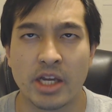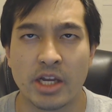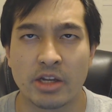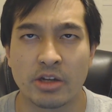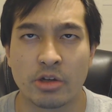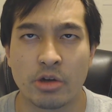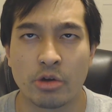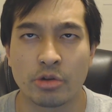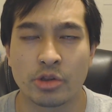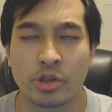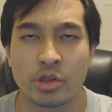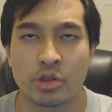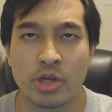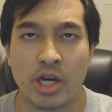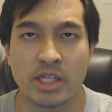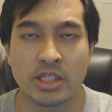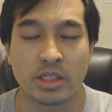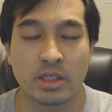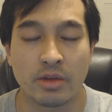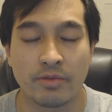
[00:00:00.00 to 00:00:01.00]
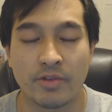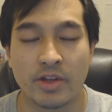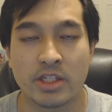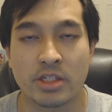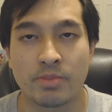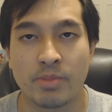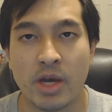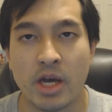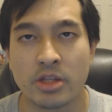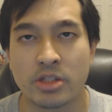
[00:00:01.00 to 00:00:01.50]
and Gowther tries to
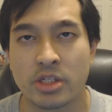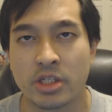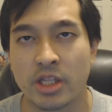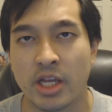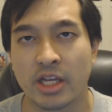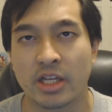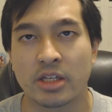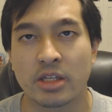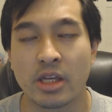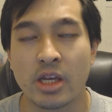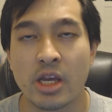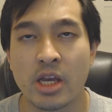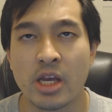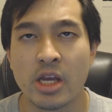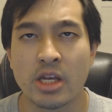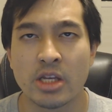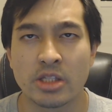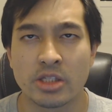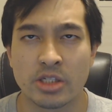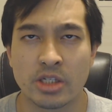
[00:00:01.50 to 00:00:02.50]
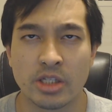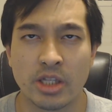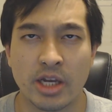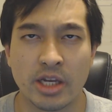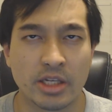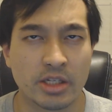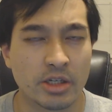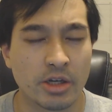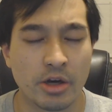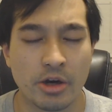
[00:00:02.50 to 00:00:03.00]
convince Mal to like to
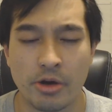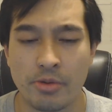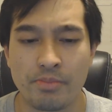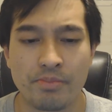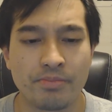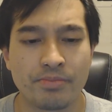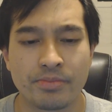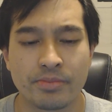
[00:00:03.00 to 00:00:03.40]
like um